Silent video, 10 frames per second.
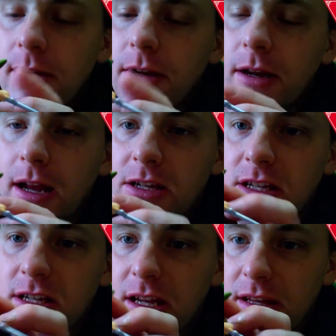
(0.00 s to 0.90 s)
you can
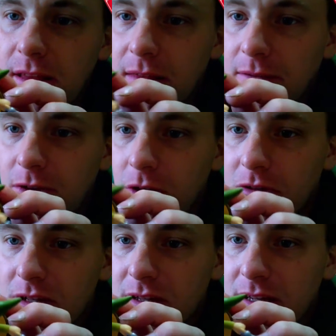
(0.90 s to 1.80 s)
actually see that they've
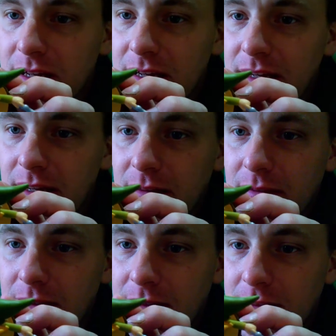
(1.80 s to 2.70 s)
got the
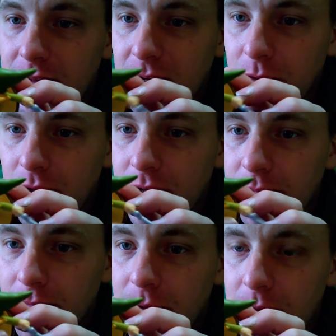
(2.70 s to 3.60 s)

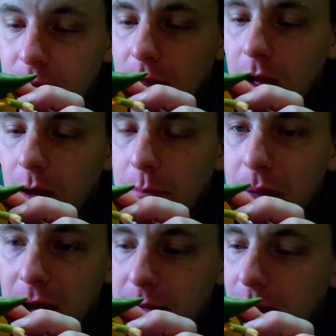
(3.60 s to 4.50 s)
Zelda
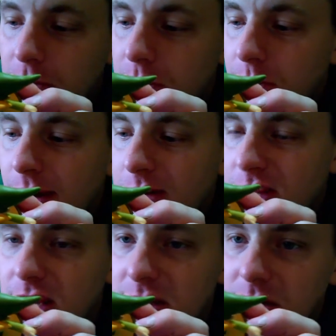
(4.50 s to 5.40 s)
background,
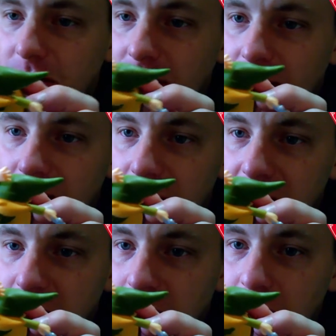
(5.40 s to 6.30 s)
whereas these have got the
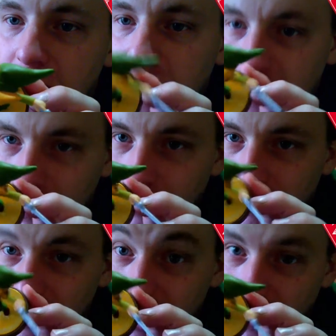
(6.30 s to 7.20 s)
Smash Bros. So
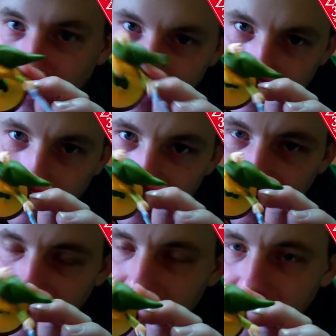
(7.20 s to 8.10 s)
to show that these are in
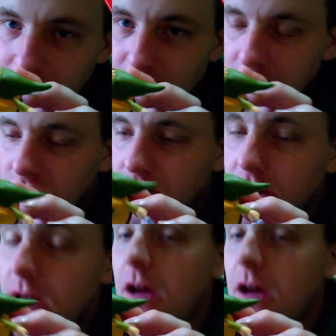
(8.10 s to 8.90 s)
the Zelda edition,